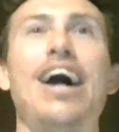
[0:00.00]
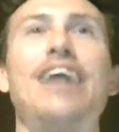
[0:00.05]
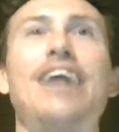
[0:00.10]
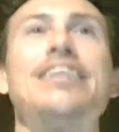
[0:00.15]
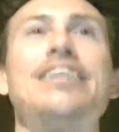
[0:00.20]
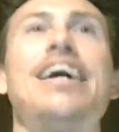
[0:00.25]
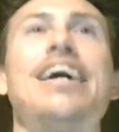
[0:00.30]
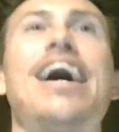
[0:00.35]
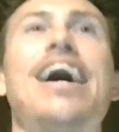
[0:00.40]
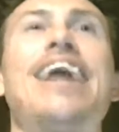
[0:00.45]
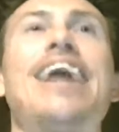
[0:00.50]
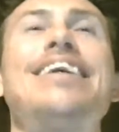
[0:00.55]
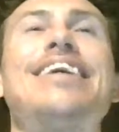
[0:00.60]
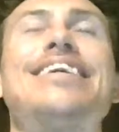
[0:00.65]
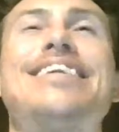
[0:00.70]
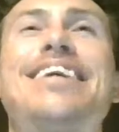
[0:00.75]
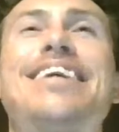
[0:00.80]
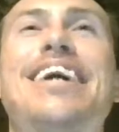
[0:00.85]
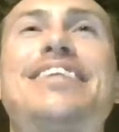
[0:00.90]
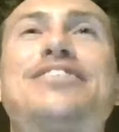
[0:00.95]
Yeah,
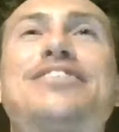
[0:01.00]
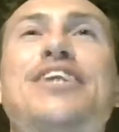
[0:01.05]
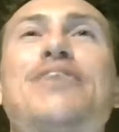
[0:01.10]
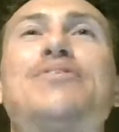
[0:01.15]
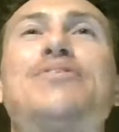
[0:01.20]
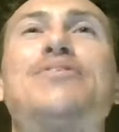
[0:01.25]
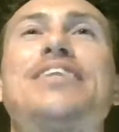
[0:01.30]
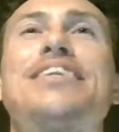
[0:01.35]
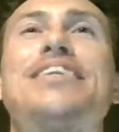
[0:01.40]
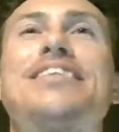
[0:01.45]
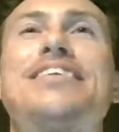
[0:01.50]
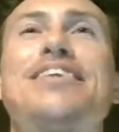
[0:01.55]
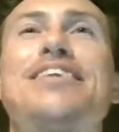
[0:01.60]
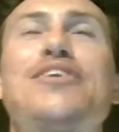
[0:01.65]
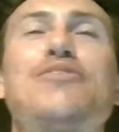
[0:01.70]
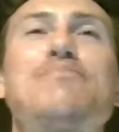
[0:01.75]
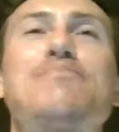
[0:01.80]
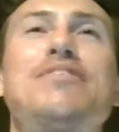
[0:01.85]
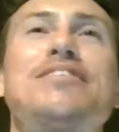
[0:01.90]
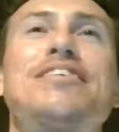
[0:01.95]
I gotcha. I will take the
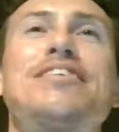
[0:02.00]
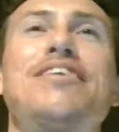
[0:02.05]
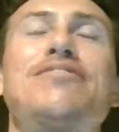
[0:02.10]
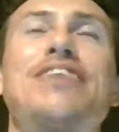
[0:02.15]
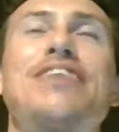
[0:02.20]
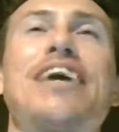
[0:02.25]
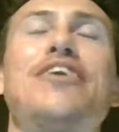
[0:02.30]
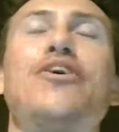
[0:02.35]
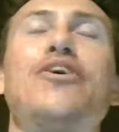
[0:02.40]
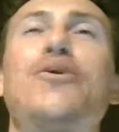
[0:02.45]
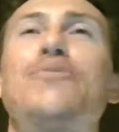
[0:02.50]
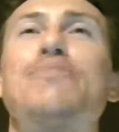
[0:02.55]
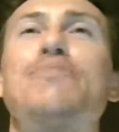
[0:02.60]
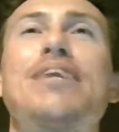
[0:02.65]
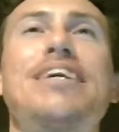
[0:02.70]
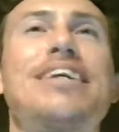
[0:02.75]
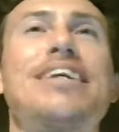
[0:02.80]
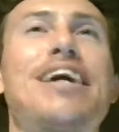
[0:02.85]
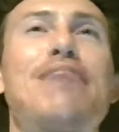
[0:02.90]
yellow Mustang off. I know, Becky.